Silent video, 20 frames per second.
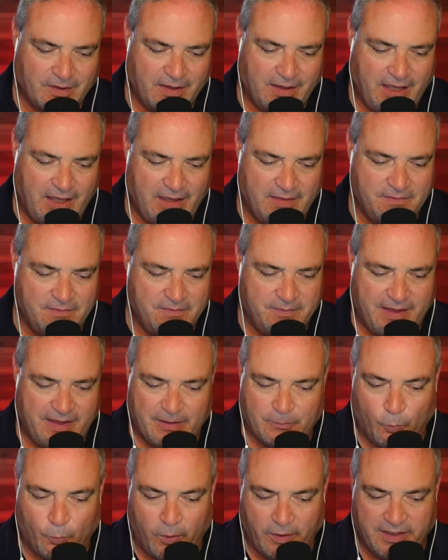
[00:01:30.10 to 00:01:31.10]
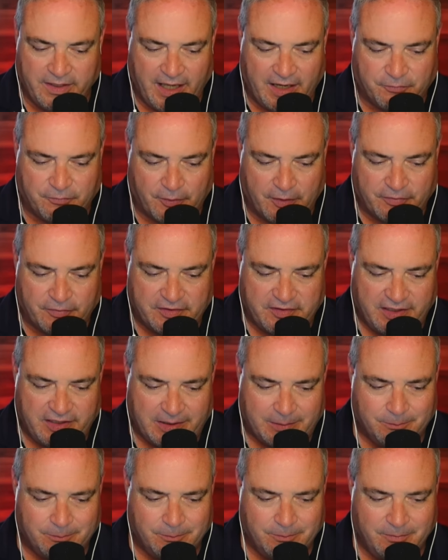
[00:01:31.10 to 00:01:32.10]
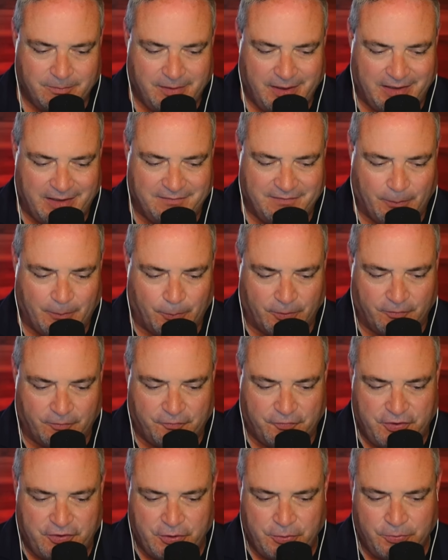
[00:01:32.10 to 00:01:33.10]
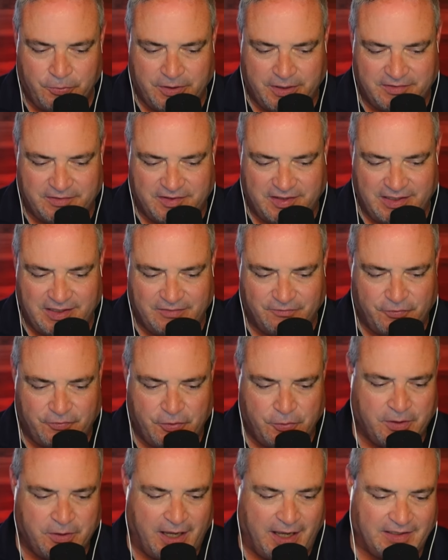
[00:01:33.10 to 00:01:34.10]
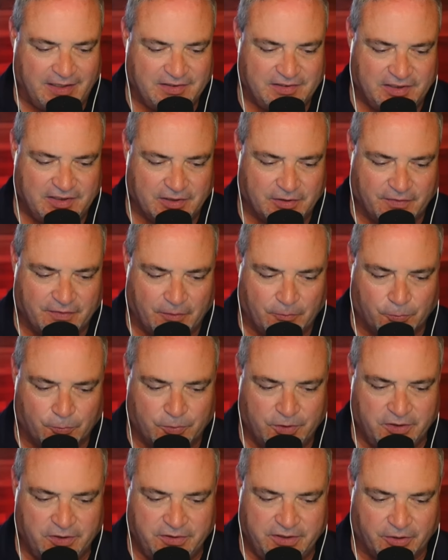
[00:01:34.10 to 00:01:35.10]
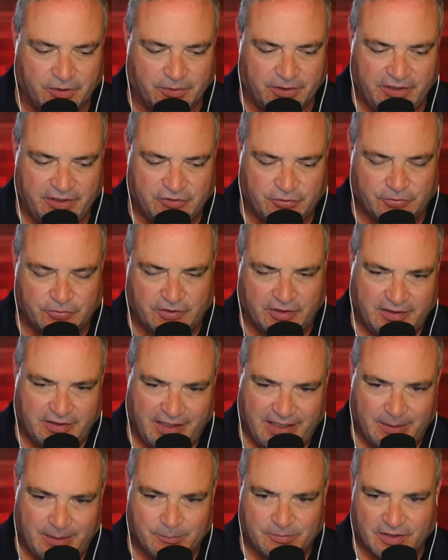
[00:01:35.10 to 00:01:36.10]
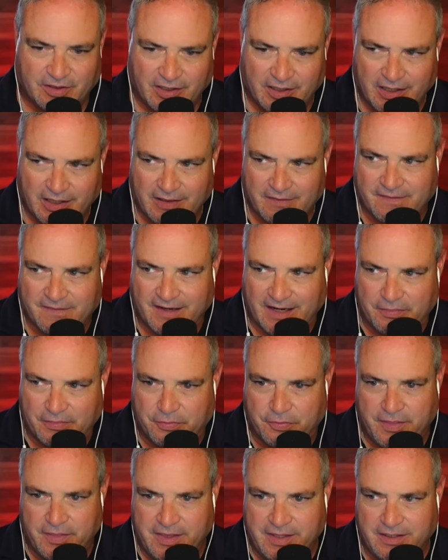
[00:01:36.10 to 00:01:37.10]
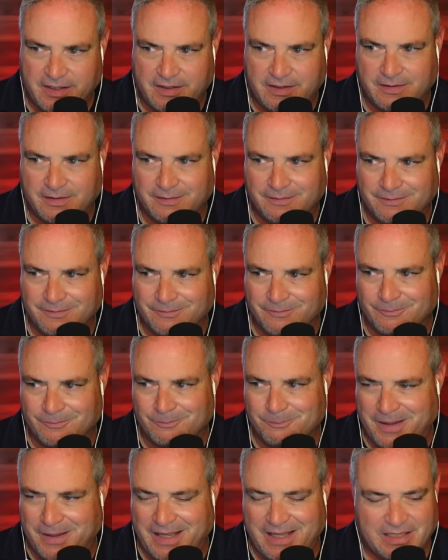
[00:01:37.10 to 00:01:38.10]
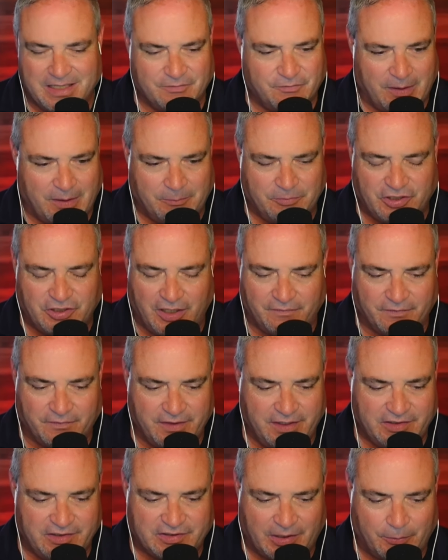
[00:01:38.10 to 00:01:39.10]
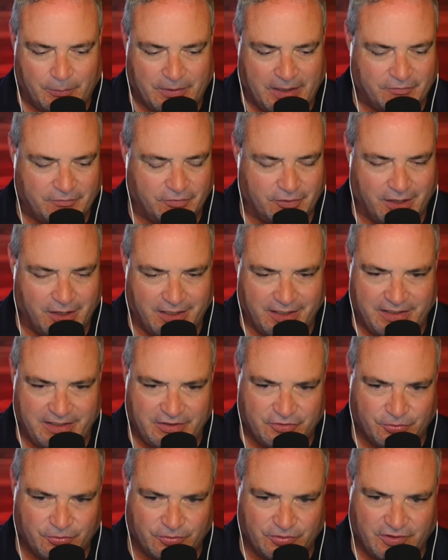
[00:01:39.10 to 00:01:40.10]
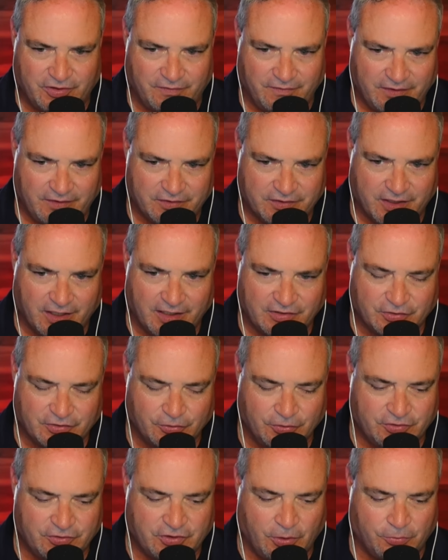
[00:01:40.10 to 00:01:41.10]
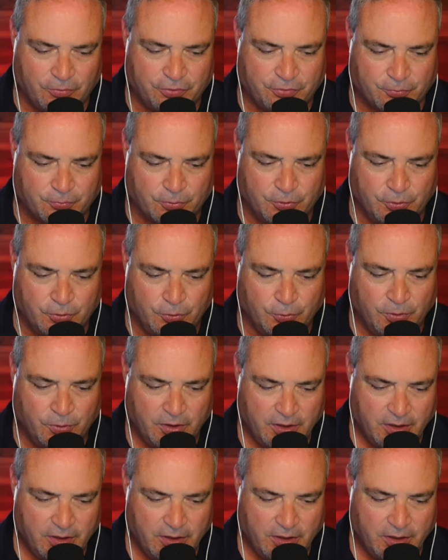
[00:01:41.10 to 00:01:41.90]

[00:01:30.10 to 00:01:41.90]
they had one guy for every team. And there were a few guys here that really are interesting names that I think, man, if I'm John Lynch, I would have a lot of interest in these guys. So let's go through